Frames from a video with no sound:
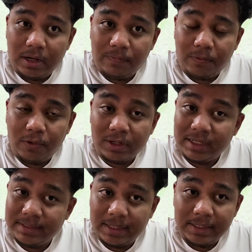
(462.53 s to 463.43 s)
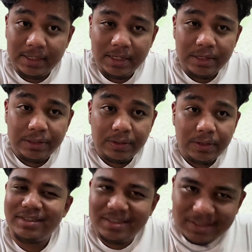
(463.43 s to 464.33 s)
for case study.
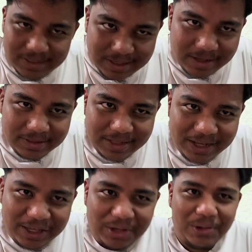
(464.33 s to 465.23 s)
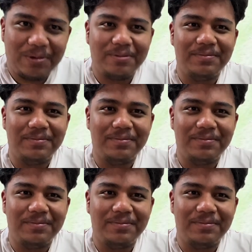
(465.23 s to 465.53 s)
Thank you.